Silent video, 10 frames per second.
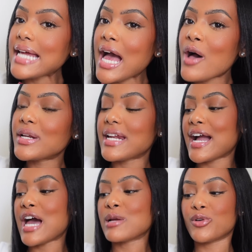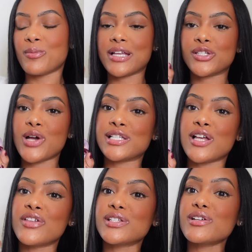down and I got a brewmate. So I
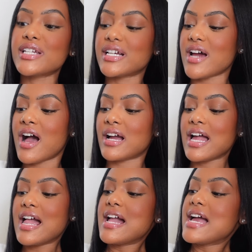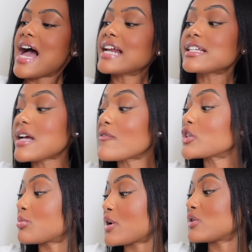saw this on TikTok. I
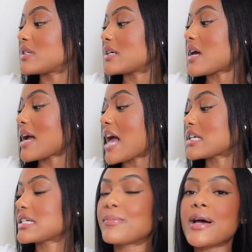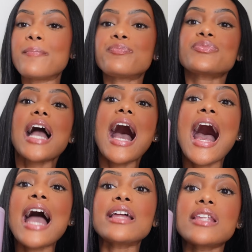discovered the brand on TikTok actually, but
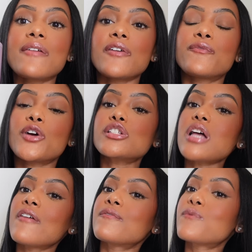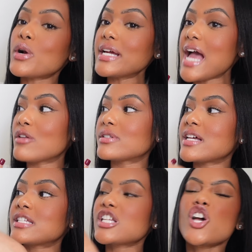I love it. First off, 40
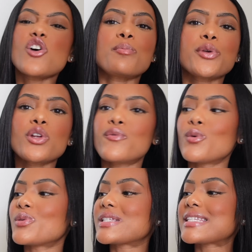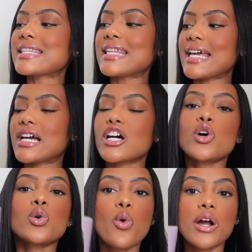ounces, Beautiful, sleek,
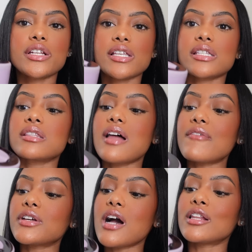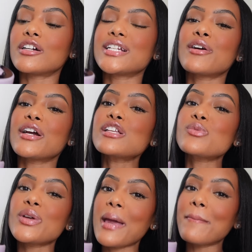gorgeous. Love the color. Now
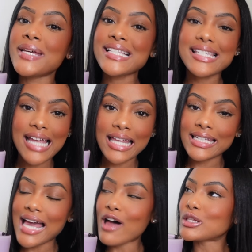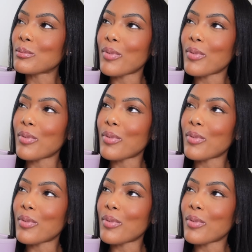here's where they beat Stanley out the